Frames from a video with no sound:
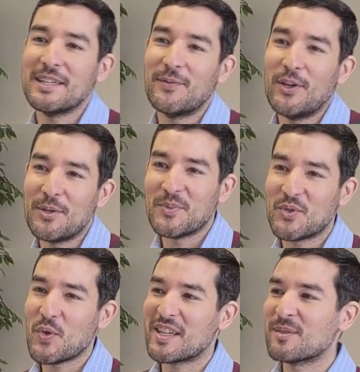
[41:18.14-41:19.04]
volumes
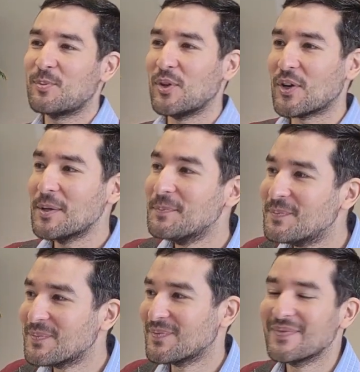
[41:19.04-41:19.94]
to explore.
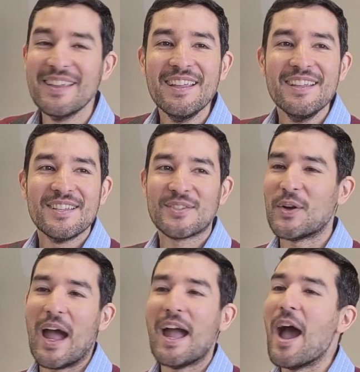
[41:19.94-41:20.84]

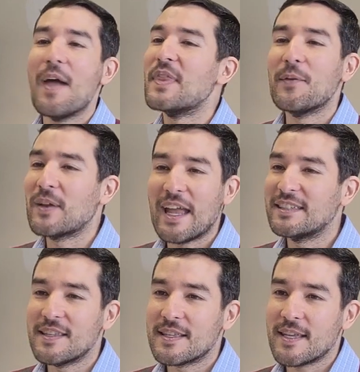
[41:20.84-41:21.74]
So I definitely
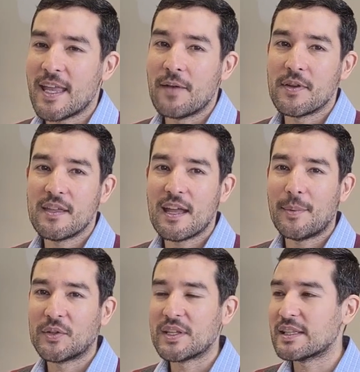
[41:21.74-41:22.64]
didn't say everything
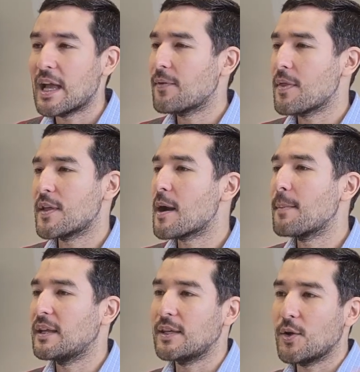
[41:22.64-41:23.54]
about his life, and there are
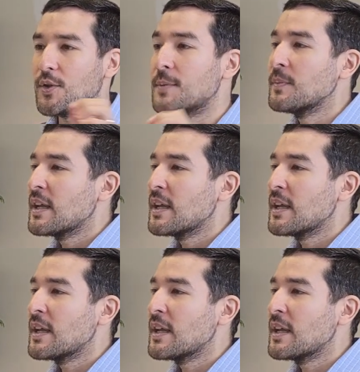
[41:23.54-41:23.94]
many other